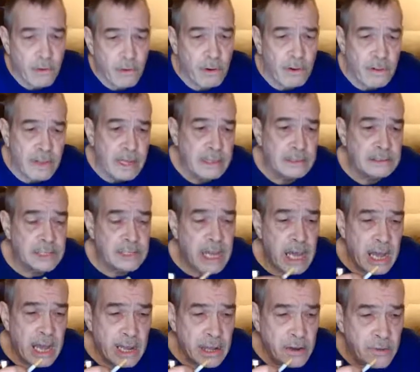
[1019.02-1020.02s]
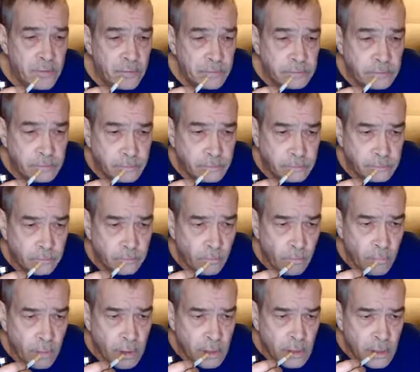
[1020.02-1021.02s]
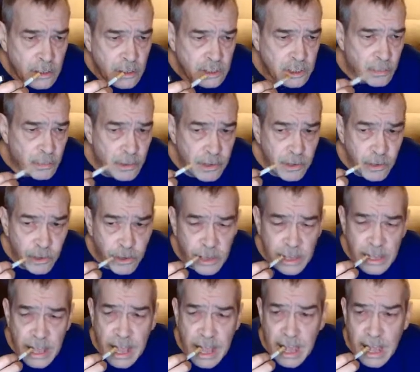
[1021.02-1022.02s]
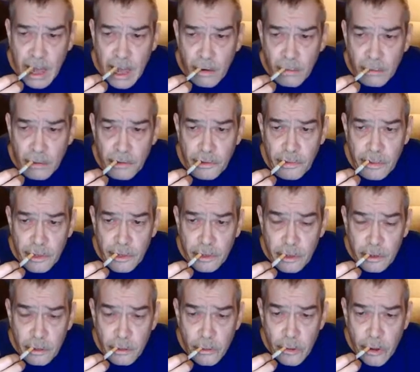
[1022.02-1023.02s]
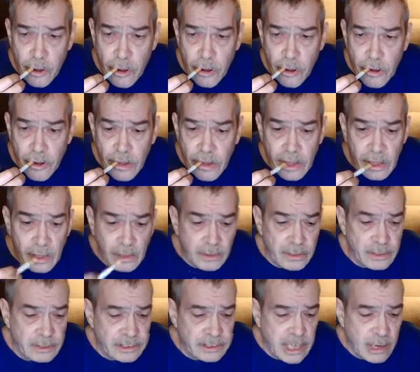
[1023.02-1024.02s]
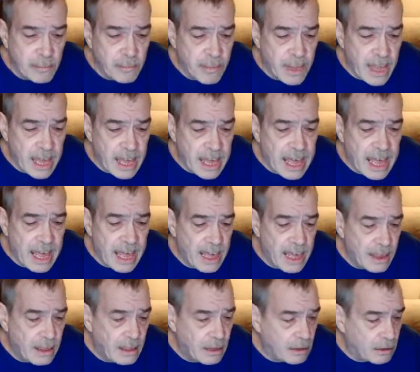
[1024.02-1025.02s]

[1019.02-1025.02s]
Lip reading: a real nice guy. Someone you could hang out with. And the same with that guy.